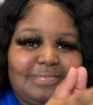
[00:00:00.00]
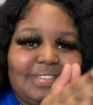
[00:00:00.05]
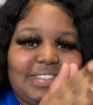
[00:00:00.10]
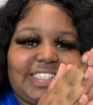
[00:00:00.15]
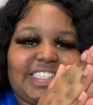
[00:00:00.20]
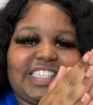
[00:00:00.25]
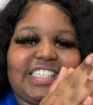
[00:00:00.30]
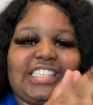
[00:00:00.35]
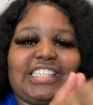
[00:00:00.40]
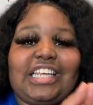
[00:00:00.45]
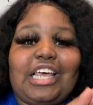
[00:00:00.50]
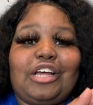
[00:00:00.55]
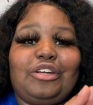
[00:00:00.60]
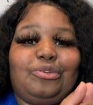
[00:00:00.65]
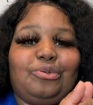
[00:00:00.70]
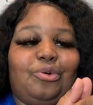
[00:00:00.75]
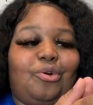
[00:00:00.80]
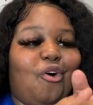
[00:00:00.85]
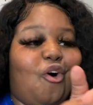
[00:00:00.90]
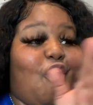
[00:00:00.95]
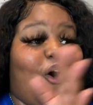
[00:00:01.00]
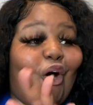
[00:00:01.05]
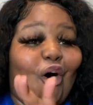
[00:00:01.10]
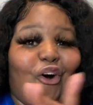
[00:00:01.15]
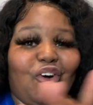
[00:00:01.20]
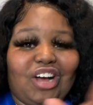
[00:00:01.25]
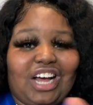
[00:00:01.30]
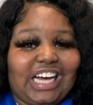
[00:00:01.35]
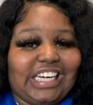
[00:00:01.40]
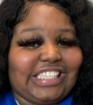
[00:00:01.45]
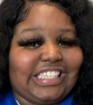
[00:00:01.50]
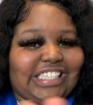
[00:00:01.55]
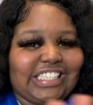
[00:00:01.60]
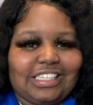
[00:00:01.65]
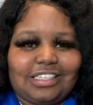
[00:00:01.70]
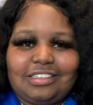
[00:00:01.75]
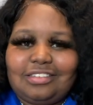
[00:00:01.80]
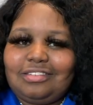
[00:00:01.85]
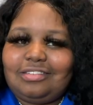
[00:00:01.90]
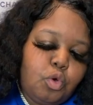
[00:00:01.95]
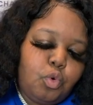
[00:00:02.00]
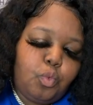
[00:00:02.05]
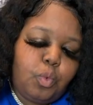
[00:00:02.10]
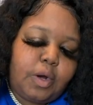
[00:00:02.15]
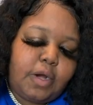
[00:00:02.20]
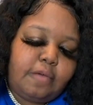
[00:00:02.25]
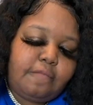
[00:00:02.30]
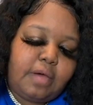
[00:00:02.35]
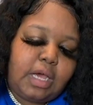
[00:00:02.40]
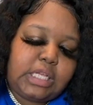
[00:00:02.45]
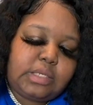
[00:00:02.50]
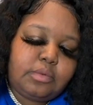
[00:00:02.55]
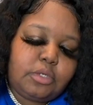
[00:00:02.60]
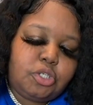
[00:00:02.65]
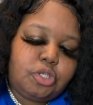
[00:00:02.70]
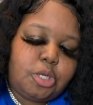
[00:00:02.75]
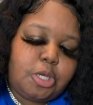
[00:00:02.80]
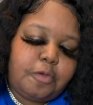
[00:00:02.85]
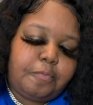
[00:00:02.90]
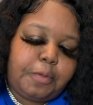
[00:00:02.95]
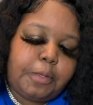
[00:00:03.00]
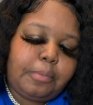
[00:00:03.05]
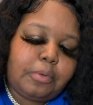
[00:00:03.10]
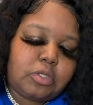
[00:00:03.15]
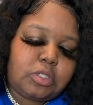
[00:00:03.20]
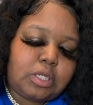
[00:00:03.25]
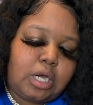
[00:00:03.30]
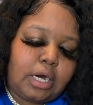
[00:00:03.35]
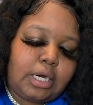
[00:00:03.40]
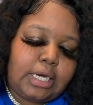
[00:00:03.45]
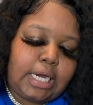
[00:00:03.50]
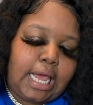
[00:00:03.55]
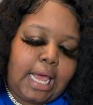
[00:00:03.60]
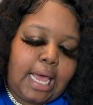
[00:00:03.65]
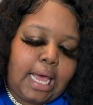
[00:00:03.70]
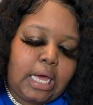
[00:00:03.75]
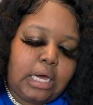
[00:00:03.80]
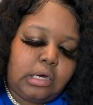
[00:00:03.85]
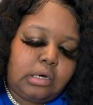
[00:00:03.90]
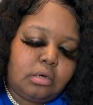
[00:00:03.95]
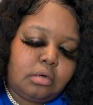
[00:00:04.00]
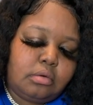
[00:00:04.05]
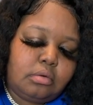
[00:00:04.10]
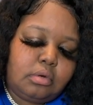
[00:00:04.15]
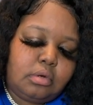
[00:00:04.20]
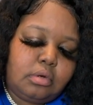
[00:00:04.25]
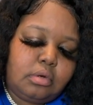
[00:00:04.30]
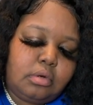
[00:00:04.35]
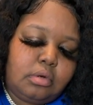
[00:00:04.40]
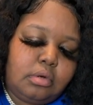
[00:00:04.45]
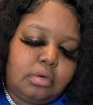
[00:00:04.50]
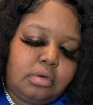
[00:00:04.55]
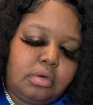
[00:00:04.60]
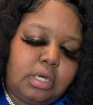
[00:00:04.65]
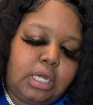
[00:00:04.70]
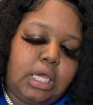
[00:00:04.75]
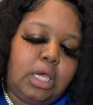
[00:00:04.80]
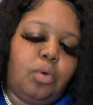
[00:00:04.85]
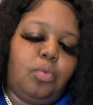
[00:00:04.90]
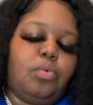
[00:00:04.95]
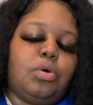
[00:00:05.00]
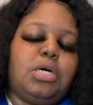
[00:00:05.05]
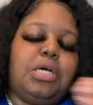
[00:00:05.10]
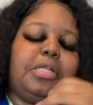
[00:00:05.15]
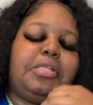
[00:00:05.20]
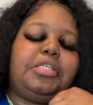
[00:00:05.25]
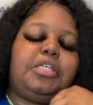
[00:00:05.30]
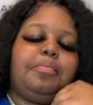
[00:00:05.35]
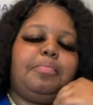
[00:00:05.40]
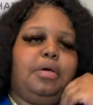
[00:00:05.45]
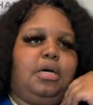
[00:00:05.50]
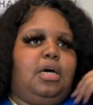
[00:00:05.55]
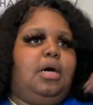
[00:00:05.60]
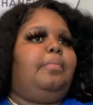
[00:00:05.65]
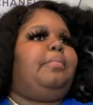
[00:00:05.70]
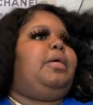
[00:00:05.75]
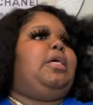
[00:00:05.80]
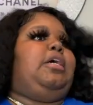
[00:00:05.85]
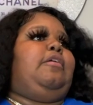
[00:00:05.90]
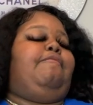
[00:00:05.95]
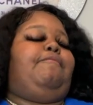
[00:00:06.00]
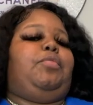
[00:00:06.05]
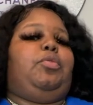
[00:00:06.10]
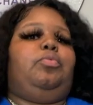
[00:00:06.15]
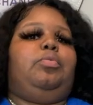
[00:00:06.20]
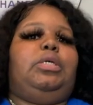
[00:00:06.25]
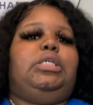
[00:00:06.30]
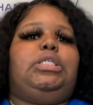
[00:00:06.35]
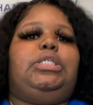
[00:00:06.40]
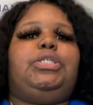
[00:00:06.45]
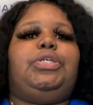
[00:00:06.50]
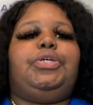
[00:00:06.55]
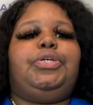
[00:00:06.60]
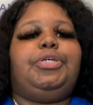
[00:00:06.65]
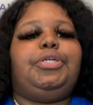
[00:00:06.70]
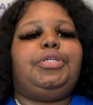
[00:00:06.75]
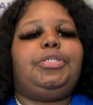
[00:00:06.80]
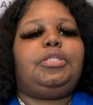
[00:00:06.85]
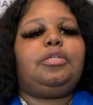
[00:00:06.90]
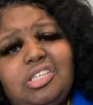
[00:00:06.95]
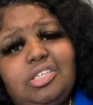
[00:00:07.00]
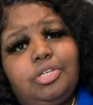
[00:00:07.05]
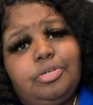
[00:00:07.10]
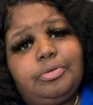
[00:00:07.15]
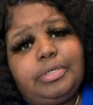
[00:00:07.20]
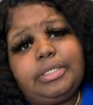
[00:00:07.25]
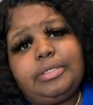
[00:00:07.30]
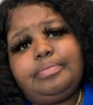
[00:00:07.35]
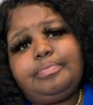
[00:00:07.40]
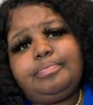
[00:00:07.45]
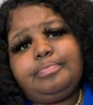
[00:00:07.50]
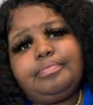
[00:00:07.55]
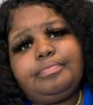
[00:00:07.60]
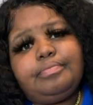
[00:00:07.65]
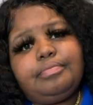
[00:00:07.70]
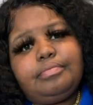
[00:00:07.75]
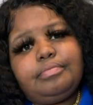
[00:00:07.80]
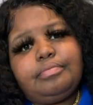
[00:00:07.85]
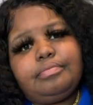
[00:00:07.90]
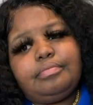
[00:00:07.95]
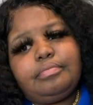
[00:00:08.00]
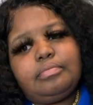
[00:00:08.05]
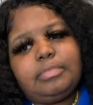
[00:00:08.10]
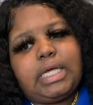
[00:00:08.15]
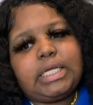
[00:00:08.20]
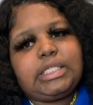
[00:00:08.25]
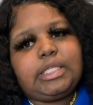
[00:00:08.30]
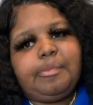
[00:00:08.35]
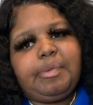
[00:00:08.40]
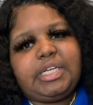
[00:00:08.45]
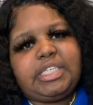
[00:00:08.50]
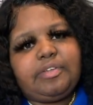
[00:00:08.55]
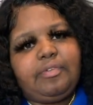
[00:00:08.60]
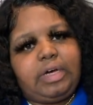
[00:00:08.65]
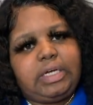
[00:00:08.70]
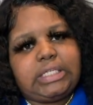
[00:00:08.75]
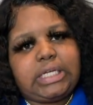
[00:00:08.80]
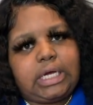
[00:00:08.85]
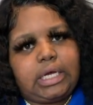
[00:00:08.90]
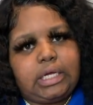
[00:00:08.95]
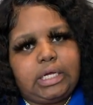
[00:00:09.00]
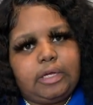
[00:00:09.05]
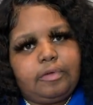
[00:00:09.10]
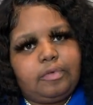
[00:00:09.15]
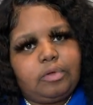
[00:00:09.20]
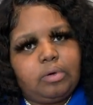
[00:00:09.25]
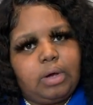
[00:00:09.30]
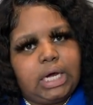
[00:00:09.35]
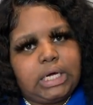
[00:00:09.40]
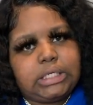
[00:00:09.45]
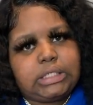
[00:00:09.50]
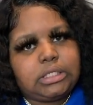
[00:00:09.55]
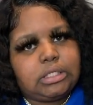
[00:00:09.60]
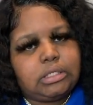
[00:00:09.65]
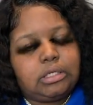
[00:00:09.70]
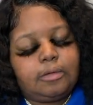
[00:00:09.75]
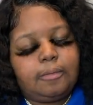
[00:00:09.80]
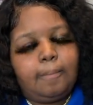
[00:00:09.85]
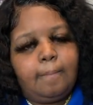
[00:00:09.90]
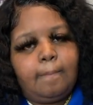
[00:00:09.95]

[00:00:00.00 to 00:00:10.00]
to schedule all content. What advice would you give people starting out and want to become influencers? Do it. That's the best advice I could give you, honestly